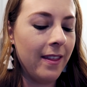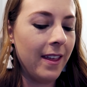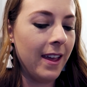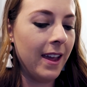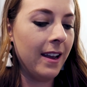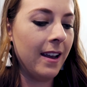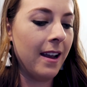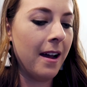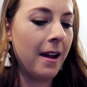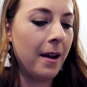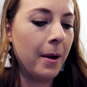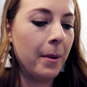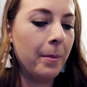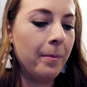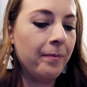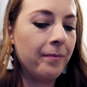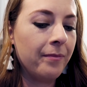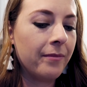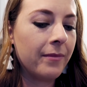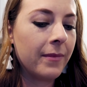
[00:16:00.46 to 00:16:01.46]
and then
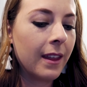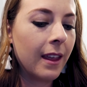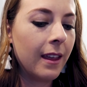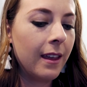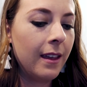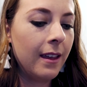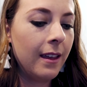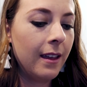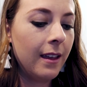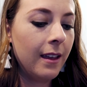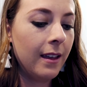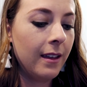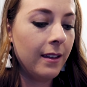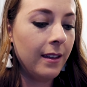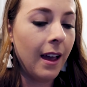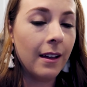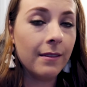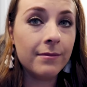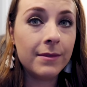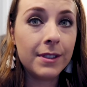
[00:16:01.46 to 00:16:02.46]
um,
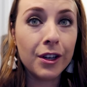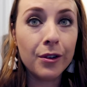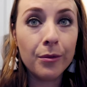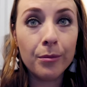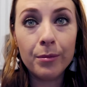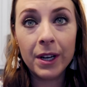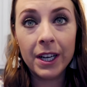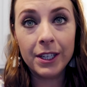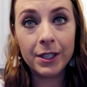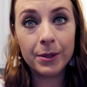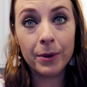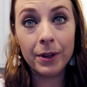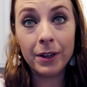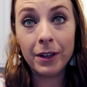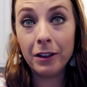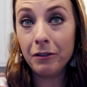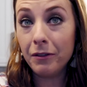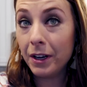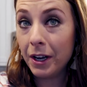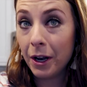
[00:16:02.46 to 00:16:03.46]
yeah, so, but I just wanted
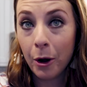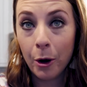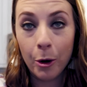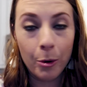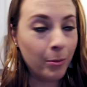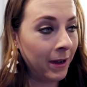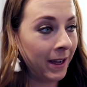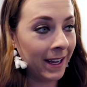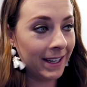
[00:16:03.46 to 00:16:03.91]
to leave it at home.